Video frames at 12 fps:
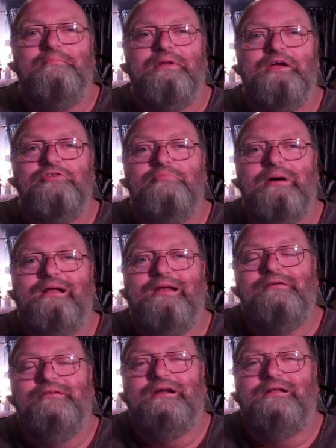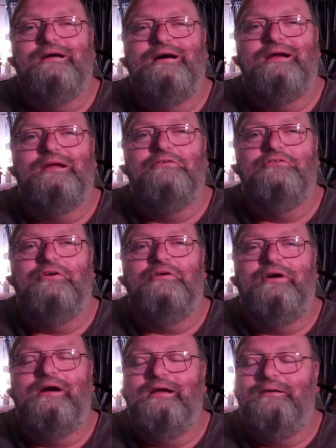the place by 11 o'clock, it was all
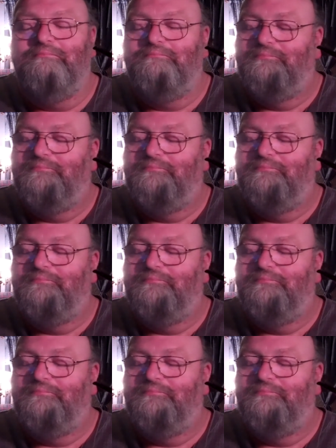right.